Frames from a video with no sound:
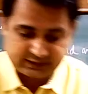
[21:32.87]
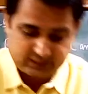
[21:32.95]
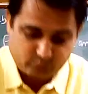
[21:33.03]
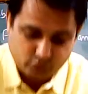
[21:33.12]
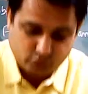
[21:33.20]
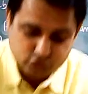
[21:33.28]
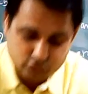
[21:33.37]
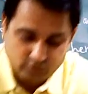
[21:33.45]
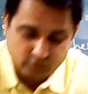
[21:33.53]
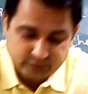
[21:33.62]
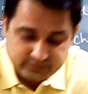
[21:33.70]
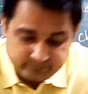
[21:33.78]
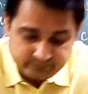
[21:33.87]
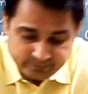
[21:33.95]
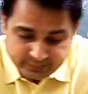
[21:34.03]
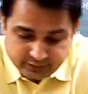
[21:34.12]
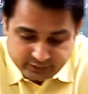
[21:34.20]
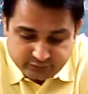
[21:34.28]
the most common
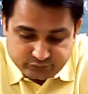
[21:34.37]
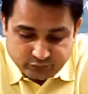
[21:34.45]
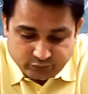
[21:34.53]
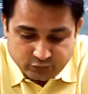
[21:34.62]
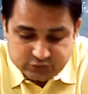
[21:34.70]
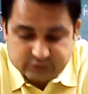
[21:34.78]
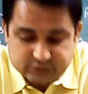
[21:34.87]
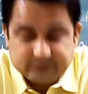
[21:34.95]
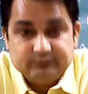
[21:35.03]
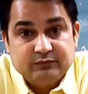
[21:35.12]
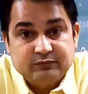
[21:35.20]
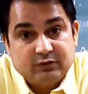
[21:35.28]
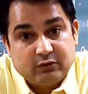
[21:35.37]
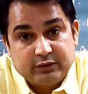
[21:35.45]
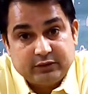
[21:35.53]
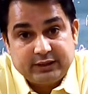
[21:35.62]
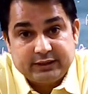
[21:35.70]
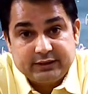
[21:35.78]
fuels.
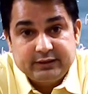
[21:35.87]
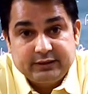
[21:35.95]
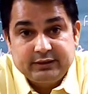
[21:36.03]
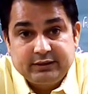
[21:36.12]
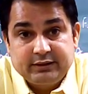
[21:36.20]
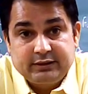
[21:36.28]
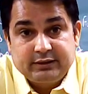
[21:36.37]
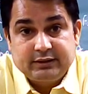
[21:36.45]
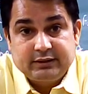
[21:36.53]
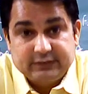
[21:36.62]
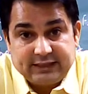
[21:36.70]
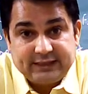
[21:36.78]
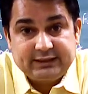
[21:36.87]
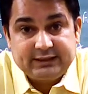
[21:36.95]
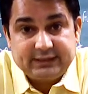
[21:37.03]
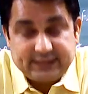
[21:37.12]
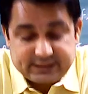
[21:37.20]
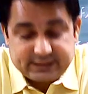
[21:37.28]
Okay. Then the
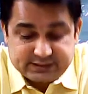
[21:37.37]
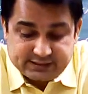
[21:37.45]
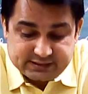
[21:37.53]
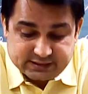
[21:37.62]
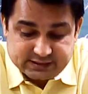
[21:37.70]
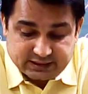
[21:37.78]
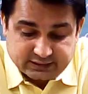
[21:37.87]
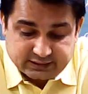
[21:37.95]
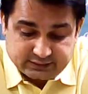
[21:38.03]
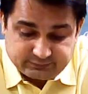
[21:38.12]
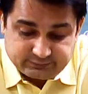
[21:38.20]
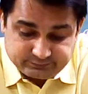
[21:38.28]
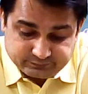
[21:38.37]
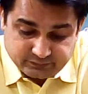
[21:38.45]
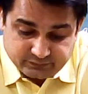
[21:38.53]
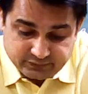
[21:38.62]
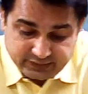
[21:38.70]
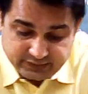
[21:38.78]
next is, children,
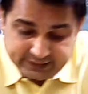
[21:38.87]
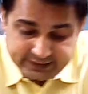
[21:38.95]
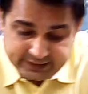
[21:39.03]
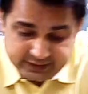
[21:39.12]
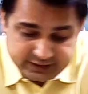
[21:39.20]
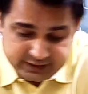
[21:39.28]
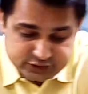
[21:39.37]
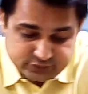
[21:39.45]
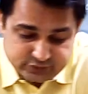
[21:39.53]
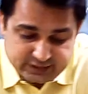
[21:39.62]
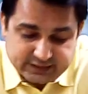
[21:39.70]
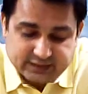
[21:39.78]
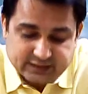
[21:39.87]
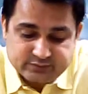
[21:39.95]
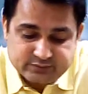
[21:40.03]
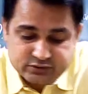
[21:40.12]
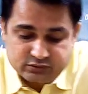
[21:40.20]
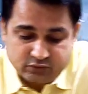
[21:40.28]
the air naturally comes
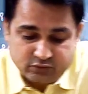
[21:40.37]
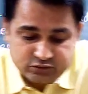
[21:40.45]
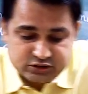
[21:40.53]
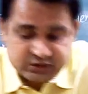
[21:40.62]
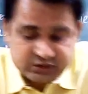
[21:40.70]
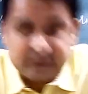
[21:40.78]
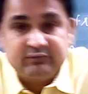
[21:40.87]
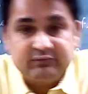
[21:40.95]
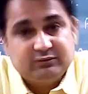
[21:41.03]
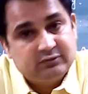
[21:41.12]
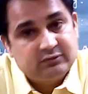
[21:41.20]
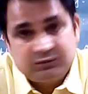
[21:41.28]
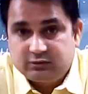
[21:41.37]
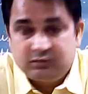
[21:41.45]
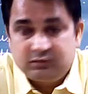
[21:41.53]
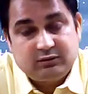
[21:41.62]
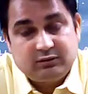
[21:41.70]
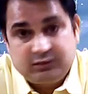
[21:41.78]
oxygen.
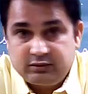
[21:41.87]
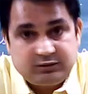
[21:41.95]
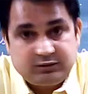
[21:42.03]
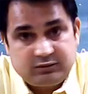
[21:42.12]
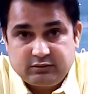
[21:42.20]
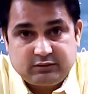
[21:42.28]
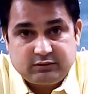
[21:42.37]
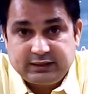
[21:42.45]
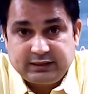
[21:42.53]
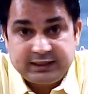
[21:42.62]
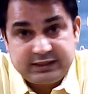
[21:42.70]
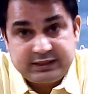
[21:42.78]
Air